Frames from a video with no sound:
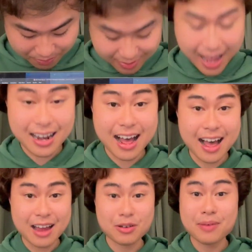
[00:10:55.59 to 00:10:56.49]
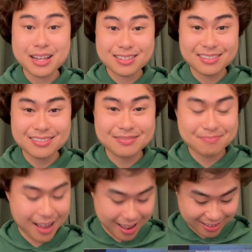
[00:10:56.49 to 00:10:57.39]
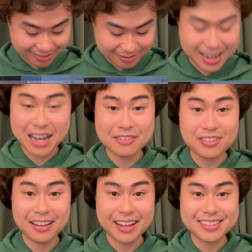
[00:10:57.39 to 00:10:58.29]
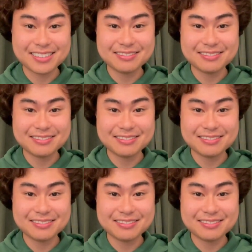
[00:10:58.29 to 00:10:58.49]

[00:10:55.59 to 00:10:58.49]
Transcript: that I repress my negative feelings.